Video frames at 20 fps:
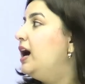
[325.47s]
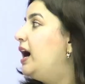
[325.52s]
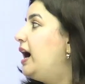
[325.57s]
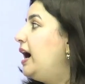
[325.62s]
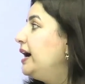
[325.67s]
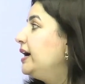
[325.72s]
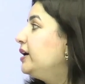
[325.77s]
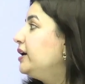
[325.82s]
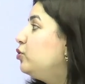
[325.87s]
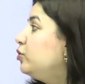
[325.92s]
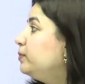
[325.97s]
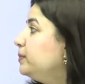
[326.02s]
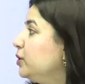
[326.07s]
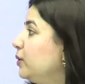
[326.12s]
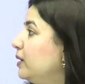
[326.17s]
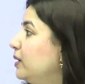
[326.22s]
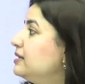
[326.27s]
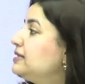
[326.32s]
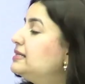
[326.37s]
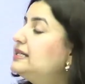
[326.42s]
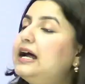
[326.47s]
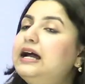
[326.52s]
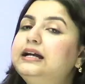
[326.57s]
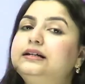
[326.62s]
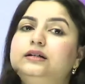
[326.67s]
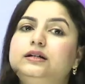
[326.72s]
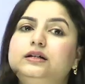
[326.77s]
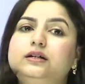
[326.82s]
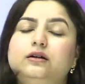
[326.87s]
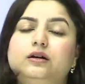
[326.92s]
I hope you
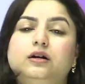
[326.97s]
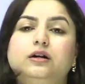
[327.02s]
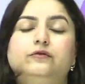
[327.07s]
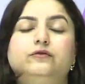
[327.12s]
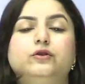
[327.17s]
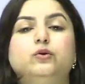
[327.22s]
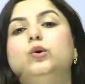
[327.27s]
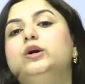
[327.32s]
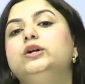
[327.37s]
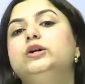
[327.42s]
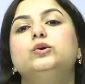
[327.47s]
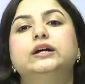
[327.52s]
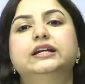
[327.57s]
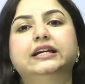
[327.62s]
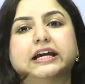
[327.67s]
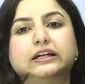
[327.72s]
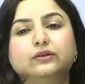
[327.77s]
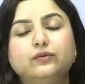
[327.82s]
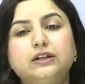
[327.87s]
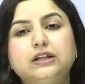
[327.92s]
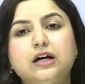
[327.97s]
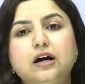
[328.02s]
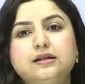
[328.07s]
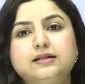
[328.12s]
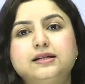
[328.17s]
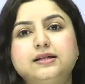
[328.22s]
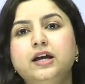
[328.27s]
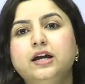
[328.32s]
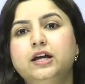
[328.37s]
understand it. If you want to connect with us,